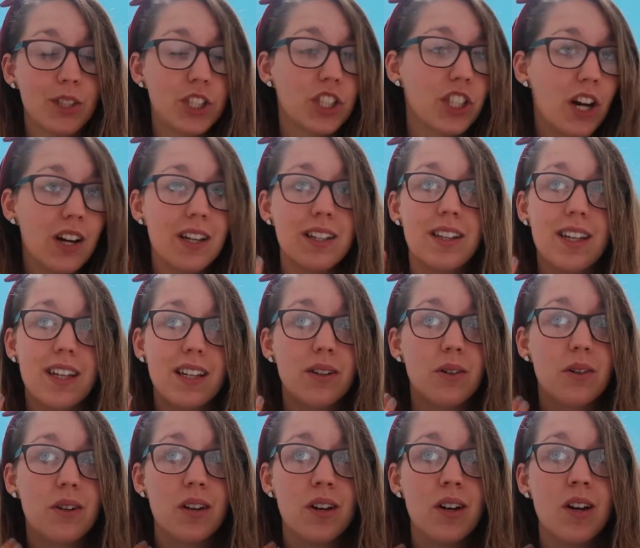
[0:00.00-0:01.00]
which I
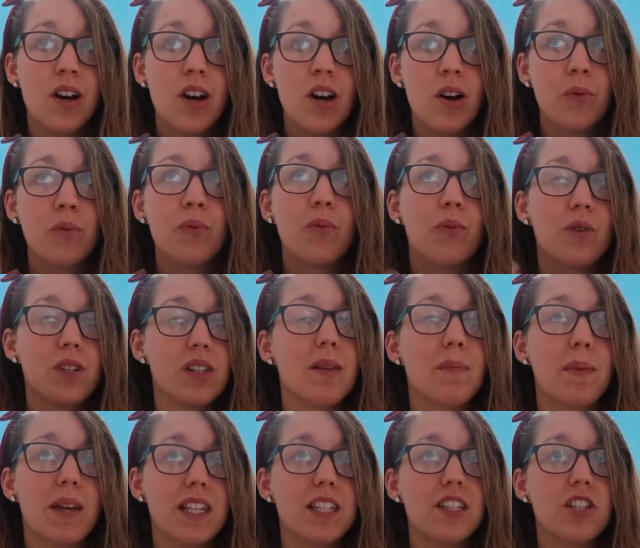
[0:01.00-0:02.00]
think was a
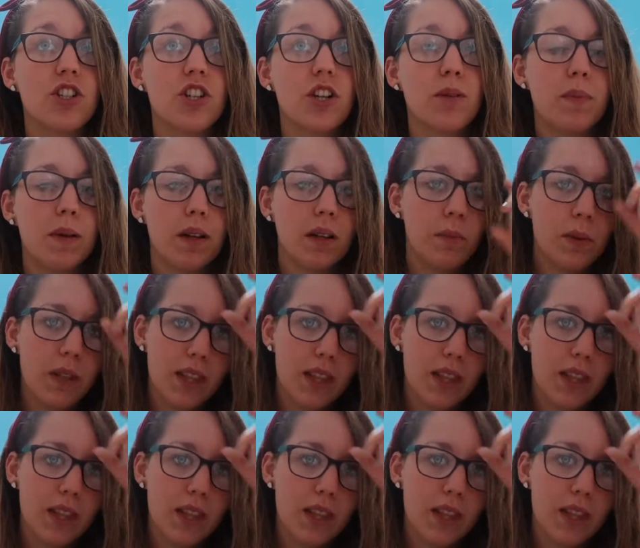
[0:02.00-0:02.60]
bit stupid.